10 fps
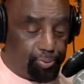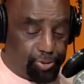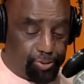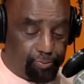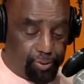
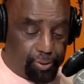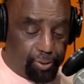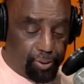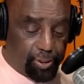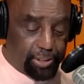Pacific
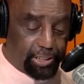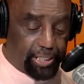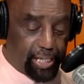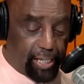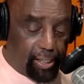
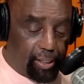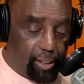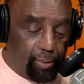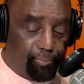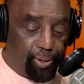today,
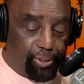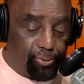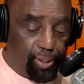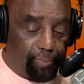brand new